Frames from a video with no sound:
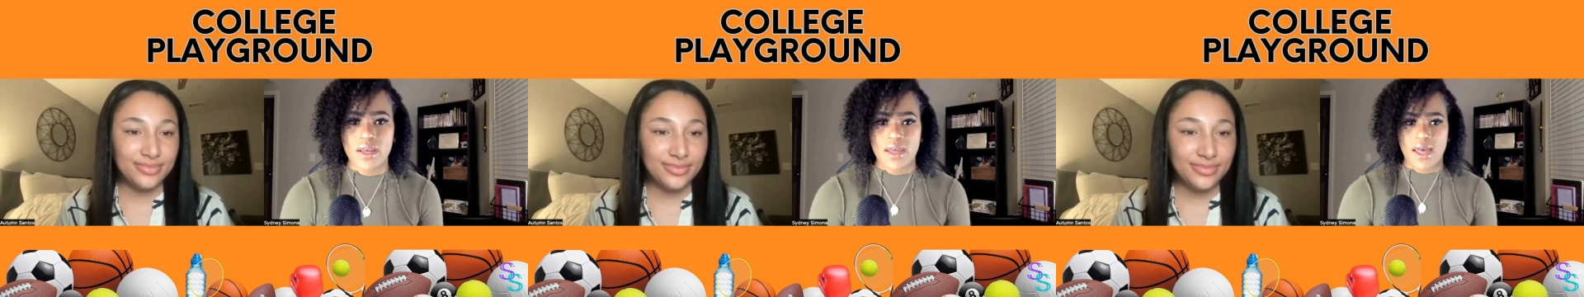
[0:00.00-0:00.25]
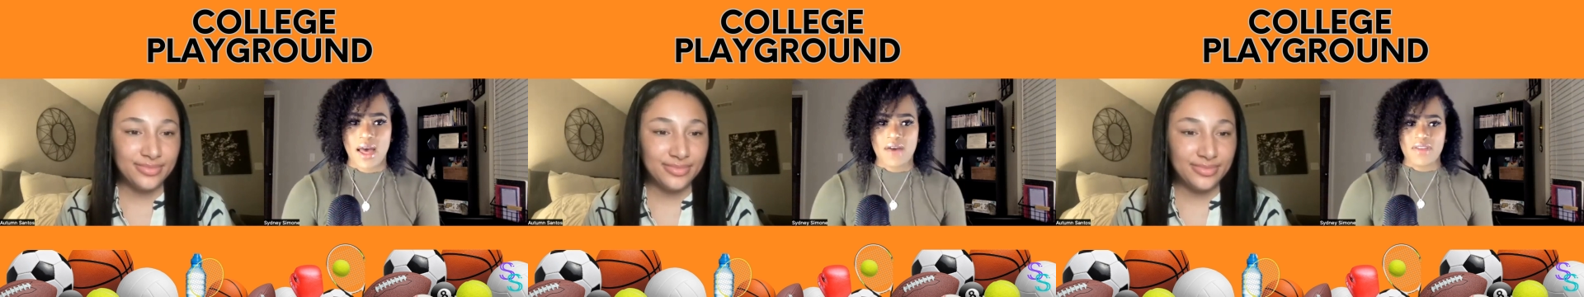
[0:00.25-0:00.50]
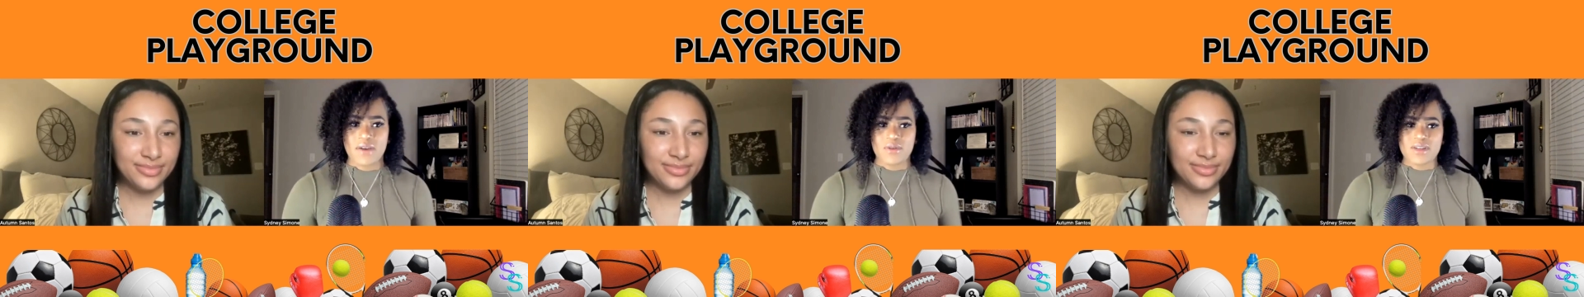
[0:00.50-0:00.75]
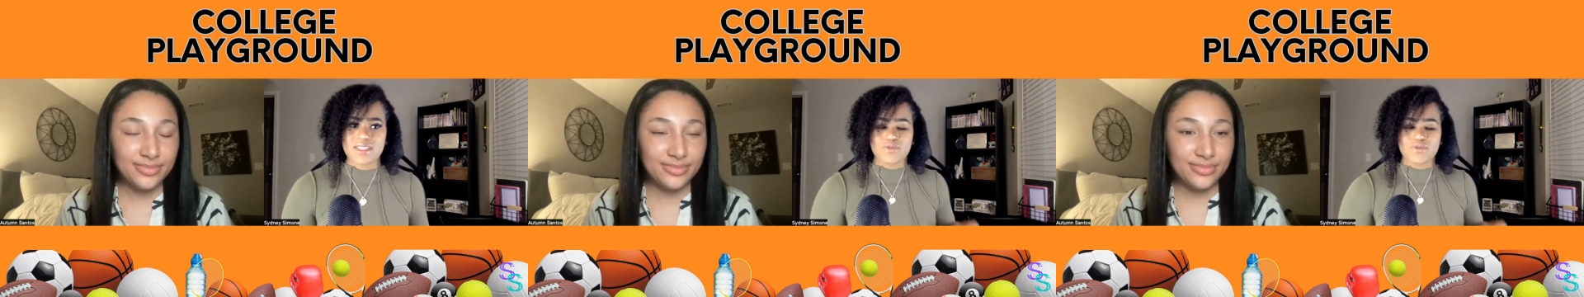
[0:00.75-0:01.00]
Speaker 1: how that
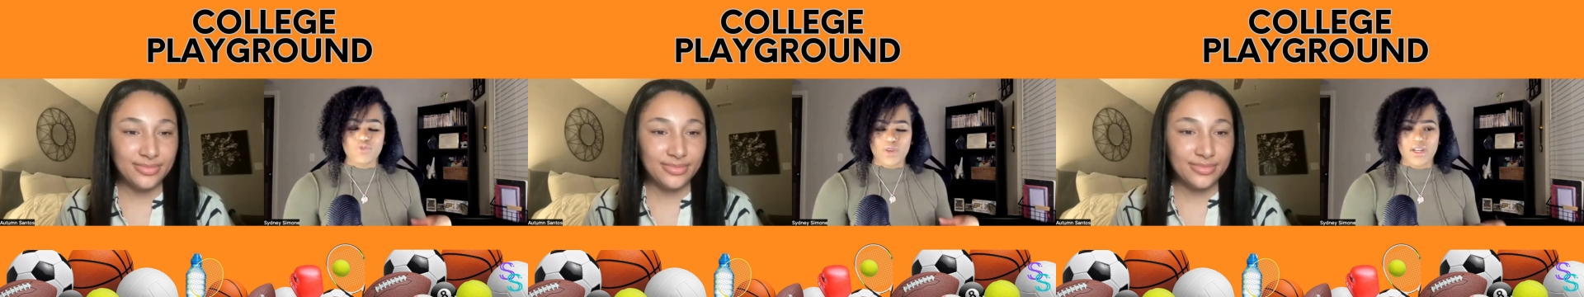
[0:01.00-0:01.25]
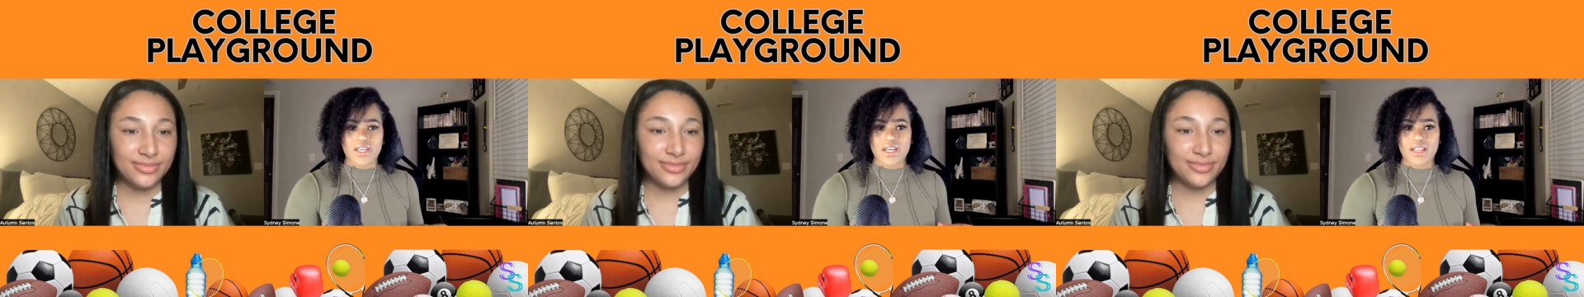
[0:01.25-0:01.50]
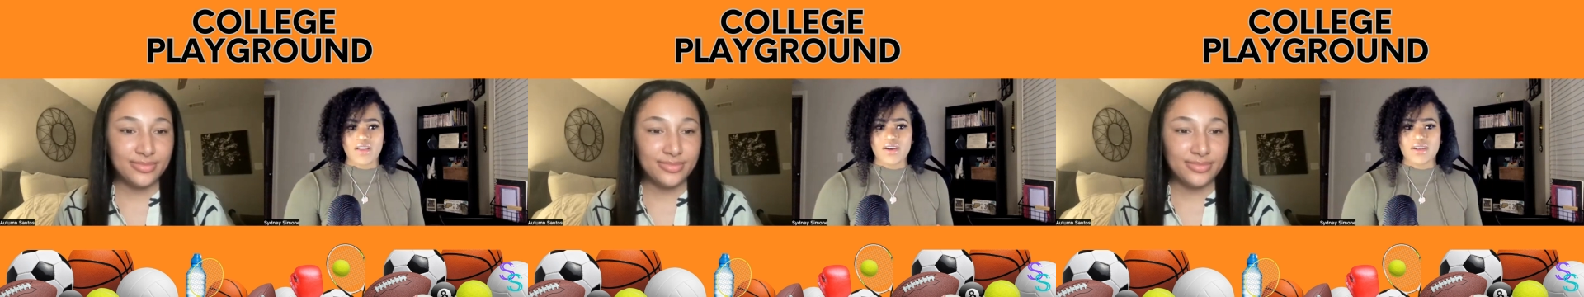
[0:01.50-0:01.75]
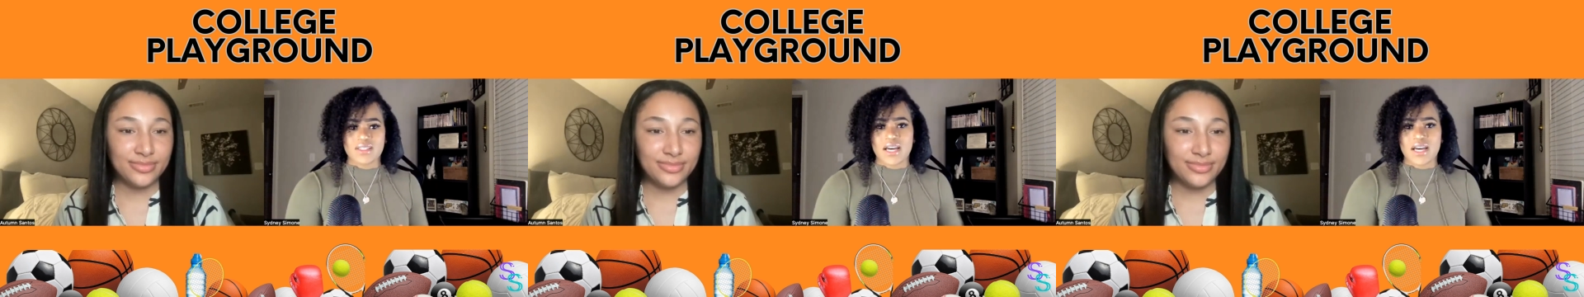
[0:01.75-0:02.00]
was running
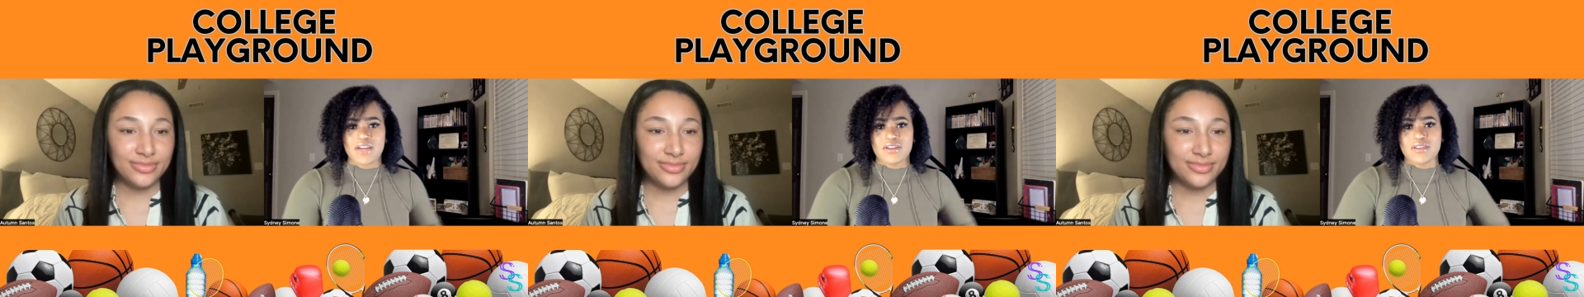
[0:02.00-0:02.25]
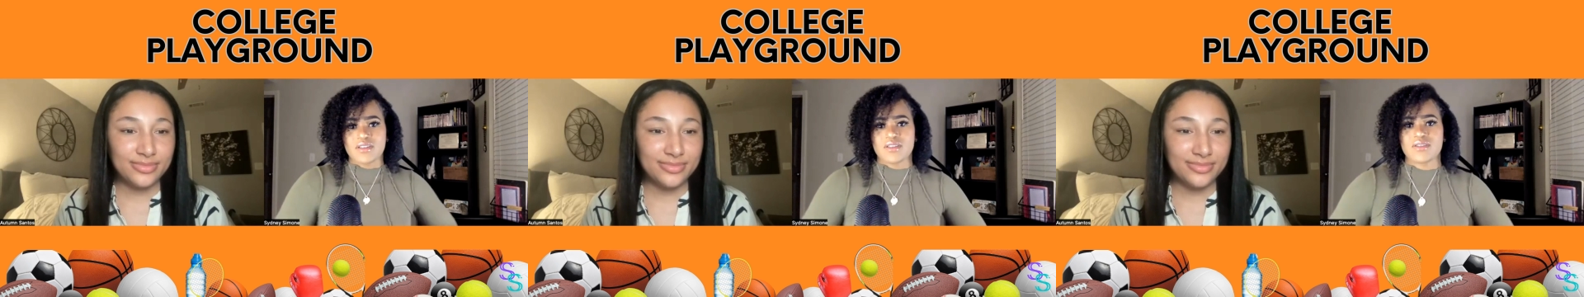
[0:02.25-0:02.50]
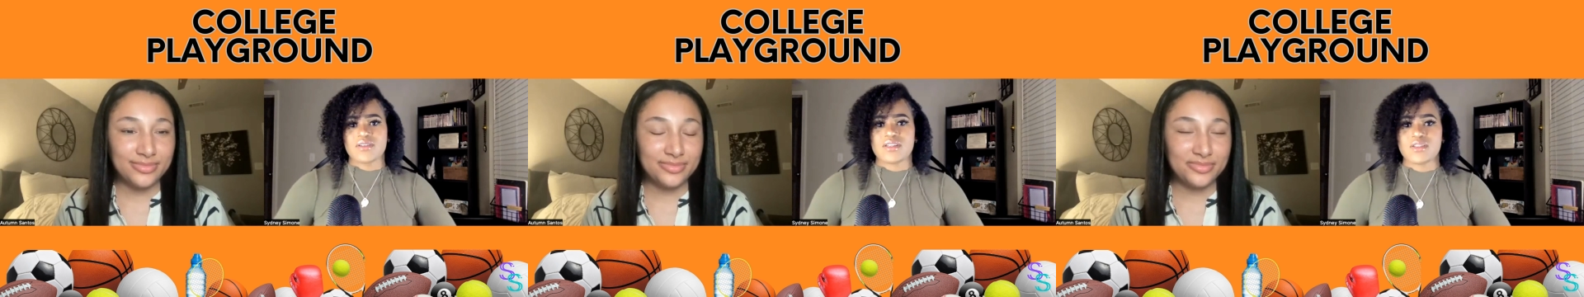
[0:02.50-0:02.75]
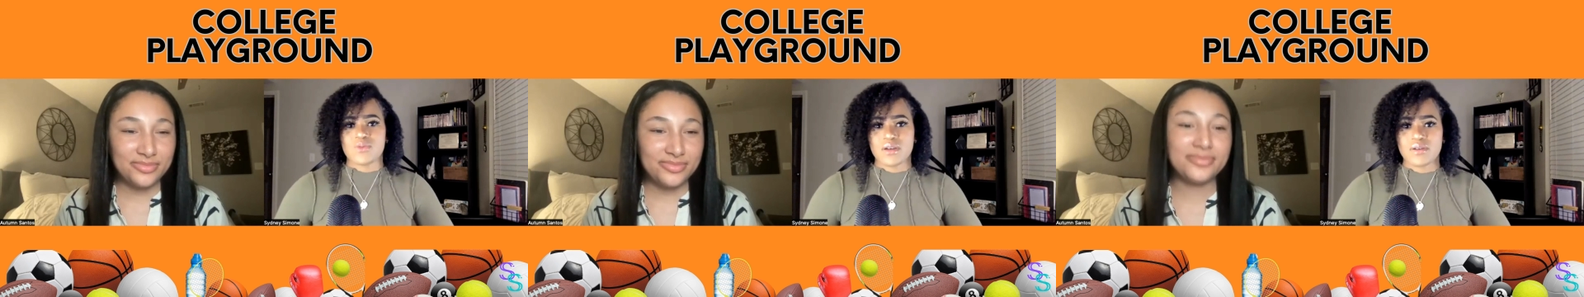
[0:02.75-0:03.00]
alongside your sister
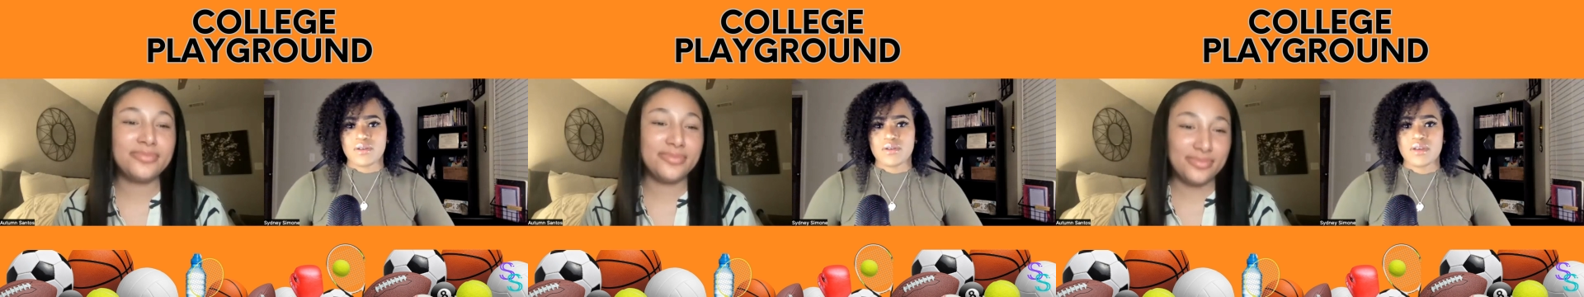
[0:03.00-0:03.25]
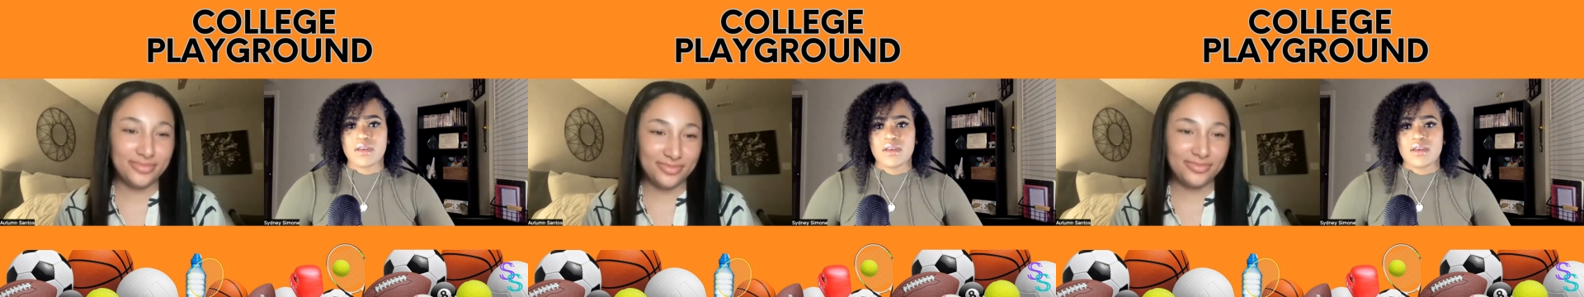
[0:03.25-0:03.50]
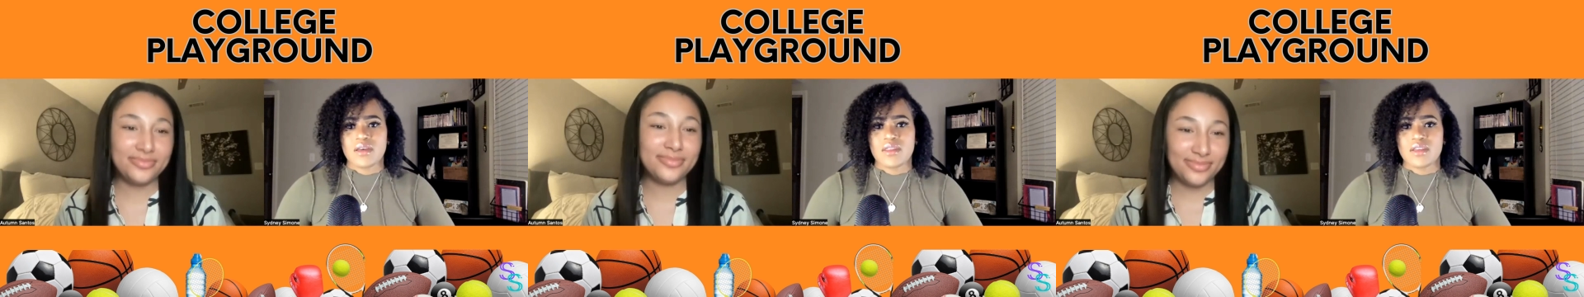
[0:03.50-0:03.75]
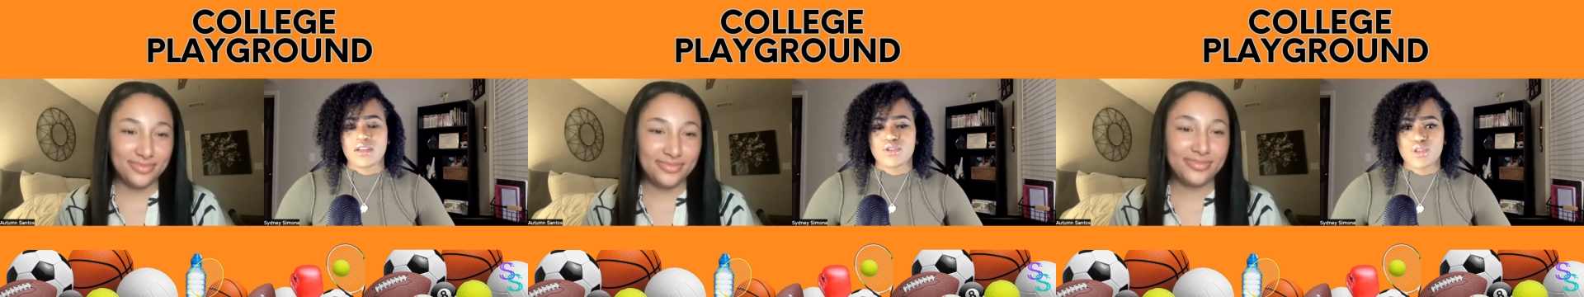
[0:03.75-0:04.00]
as well, and
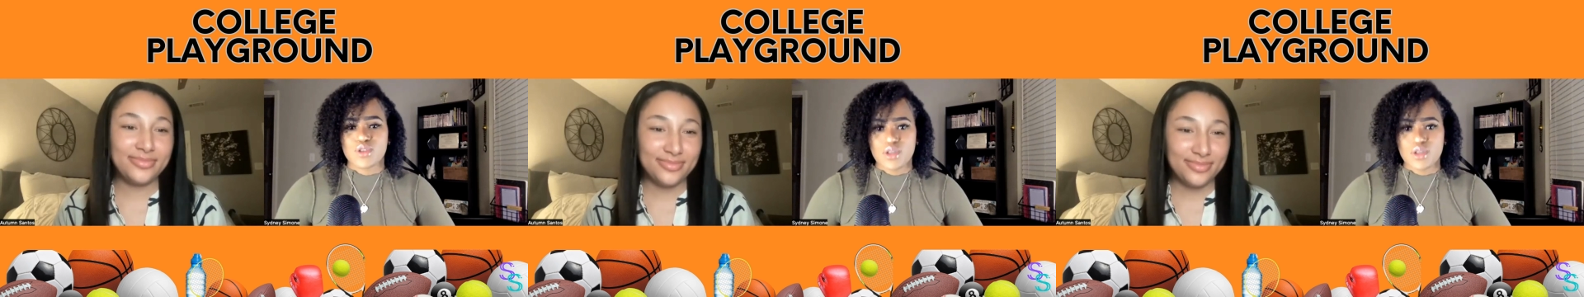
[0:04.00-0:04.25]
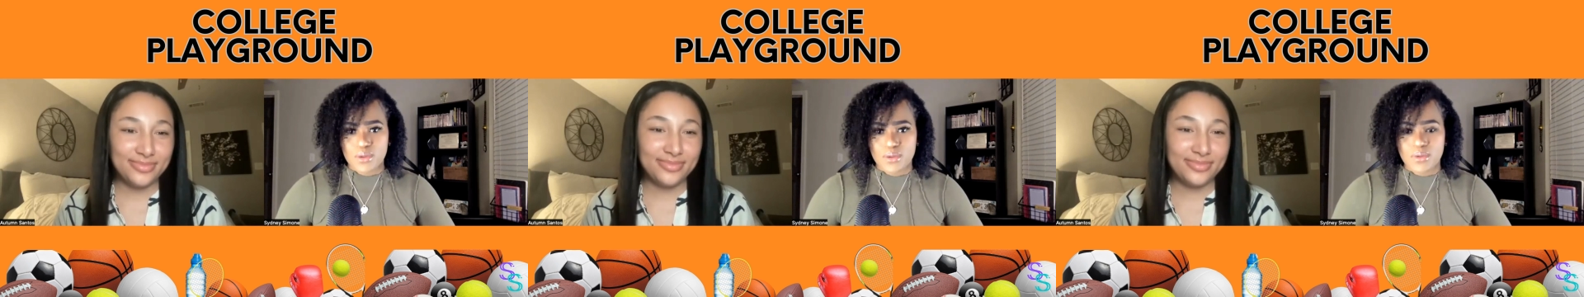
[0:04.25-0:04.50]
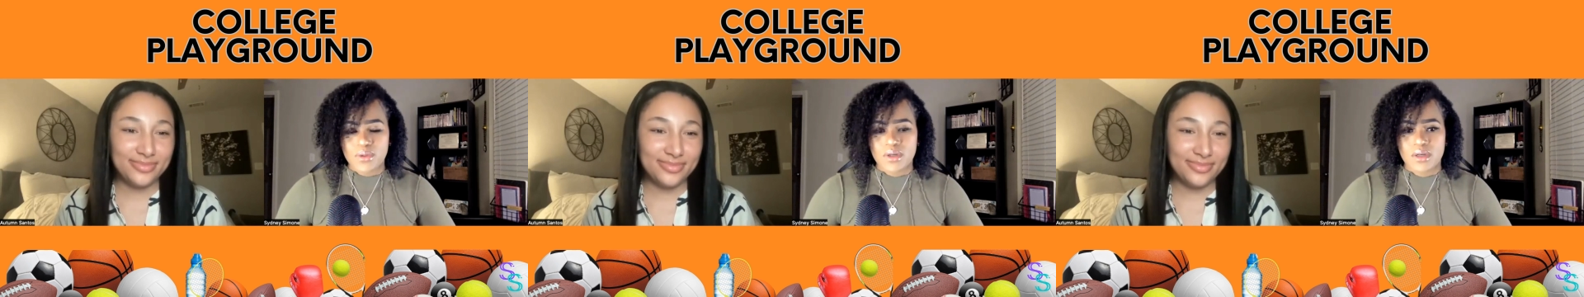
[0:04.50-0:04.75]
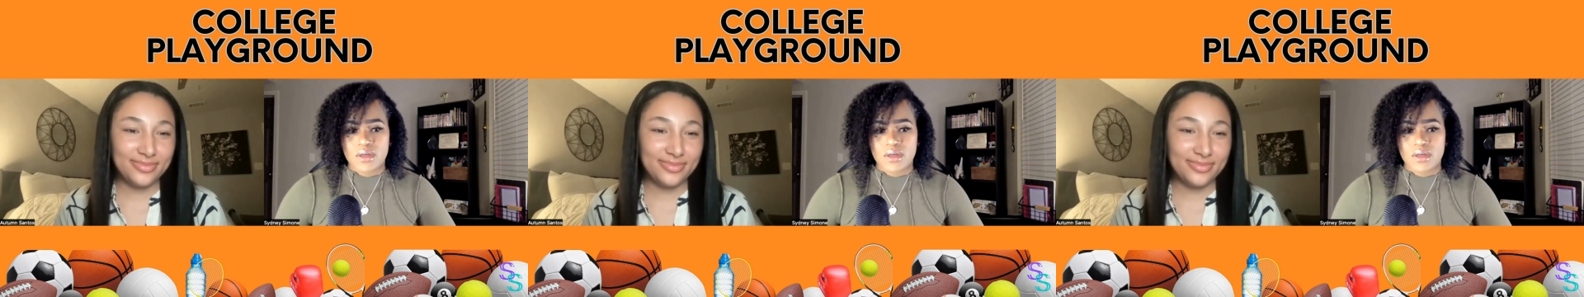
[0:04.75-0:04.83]
then two,